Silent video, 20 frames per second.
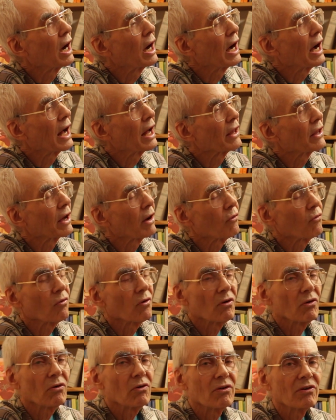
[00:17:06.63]
I thought,
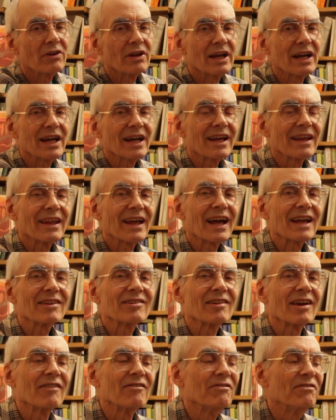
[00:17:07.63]
whoa, yeah,
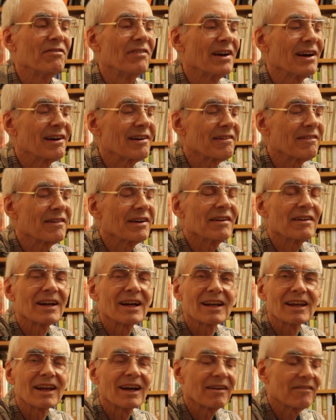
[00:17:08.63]
that's a very
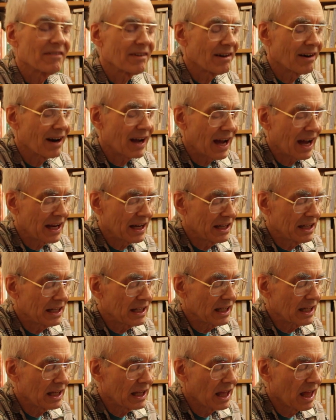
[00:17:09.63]
clever
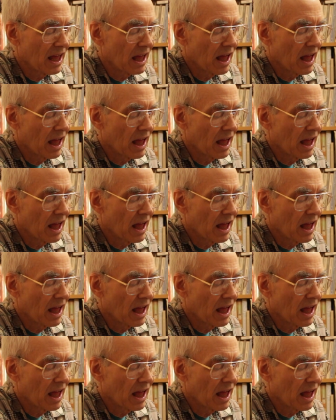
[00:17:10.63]
idea.